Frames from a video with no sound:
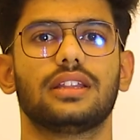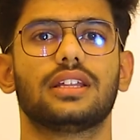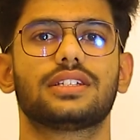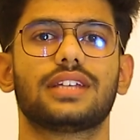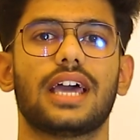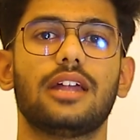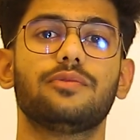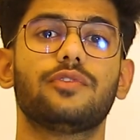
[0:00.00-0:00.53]
The
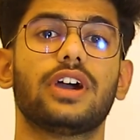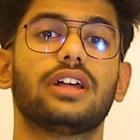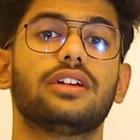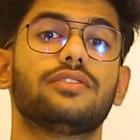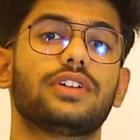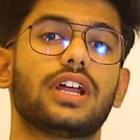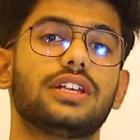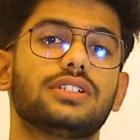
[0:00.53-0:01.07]
San
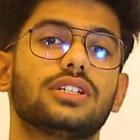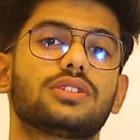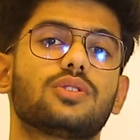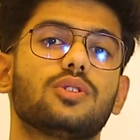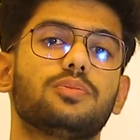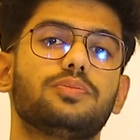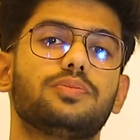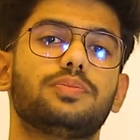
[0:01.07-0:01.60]

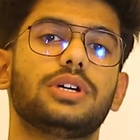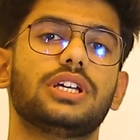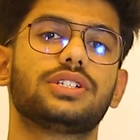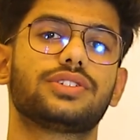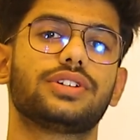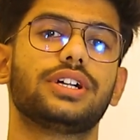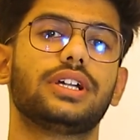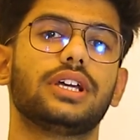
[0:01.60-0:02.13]
Francisco
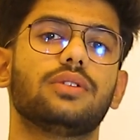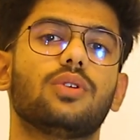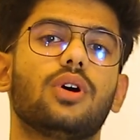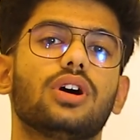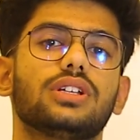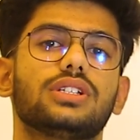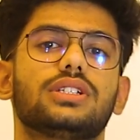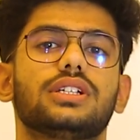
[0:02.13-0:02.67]
Peace Treaty
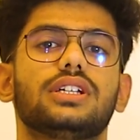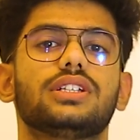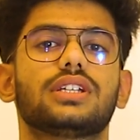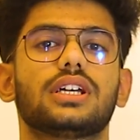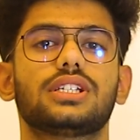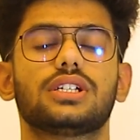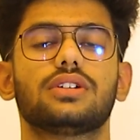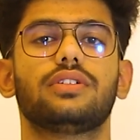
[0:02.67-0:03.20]
was in
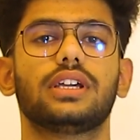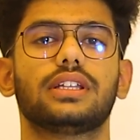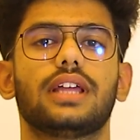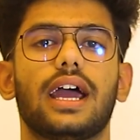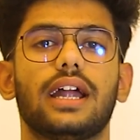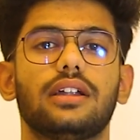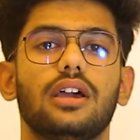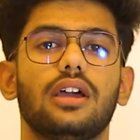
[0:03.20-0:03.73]
such a way
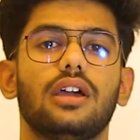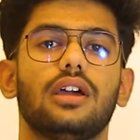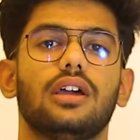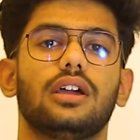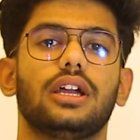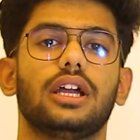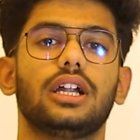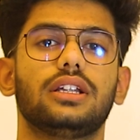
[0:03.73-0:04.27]
that
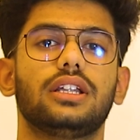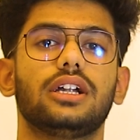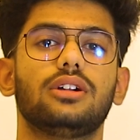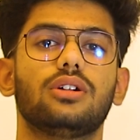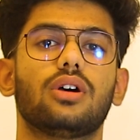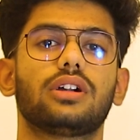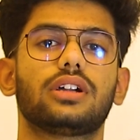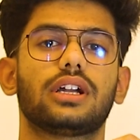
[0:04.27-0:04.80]
it did
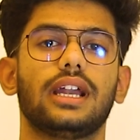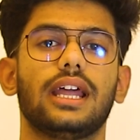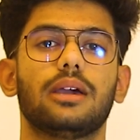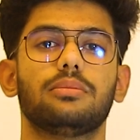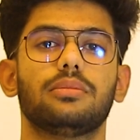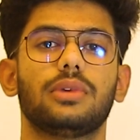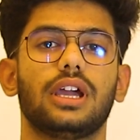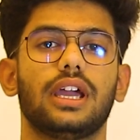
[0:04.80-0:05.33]
not
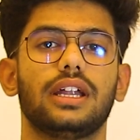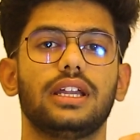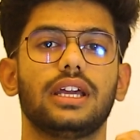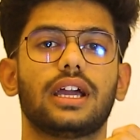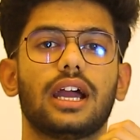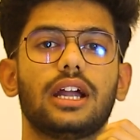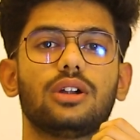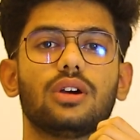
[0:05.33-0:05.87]
claim any
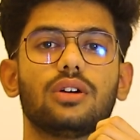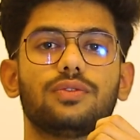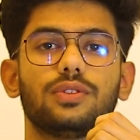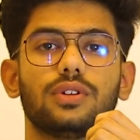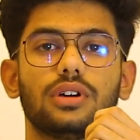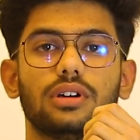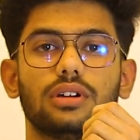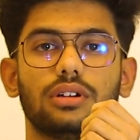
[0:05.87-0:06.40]
kind
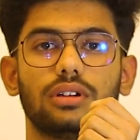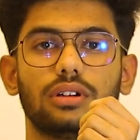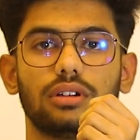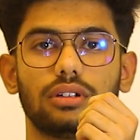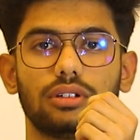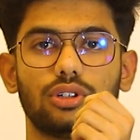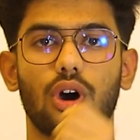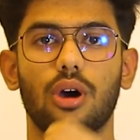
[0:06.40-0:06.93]
of
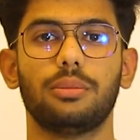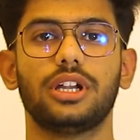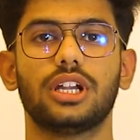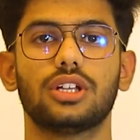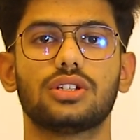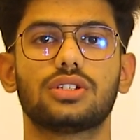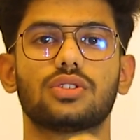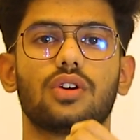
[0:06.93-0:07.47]

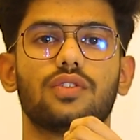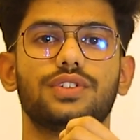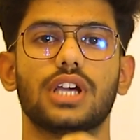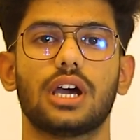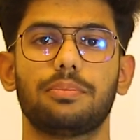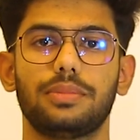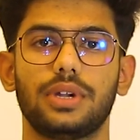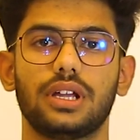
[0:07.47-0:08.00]
dominance of
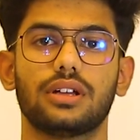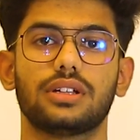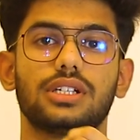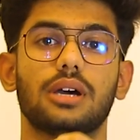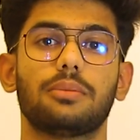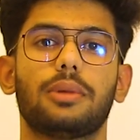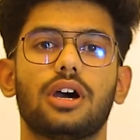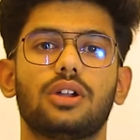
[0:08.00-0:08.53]

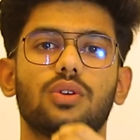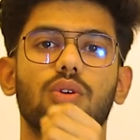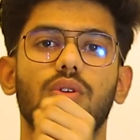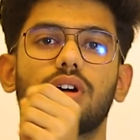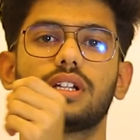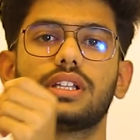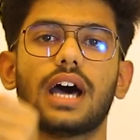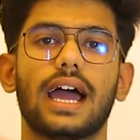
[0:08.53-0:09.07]
Japan
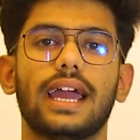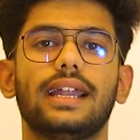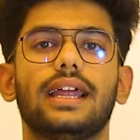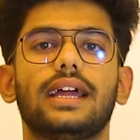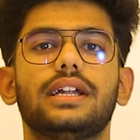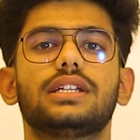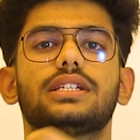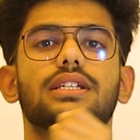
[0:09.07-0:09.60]
over the
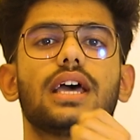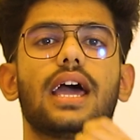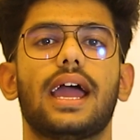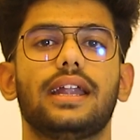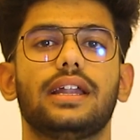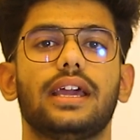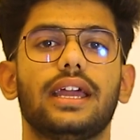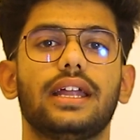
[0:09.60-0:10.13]
islands,
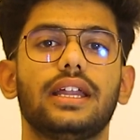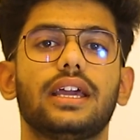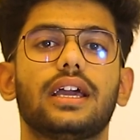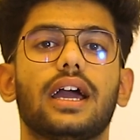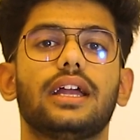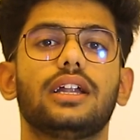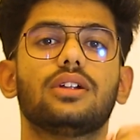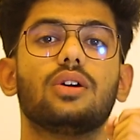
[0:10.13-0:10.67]
and any
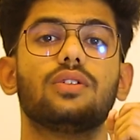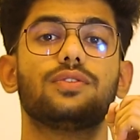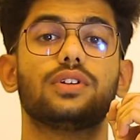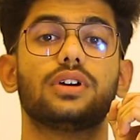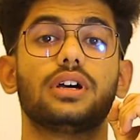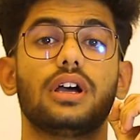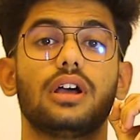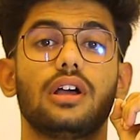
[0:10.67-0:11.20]
kind
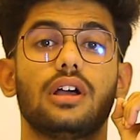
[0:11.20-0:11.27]
of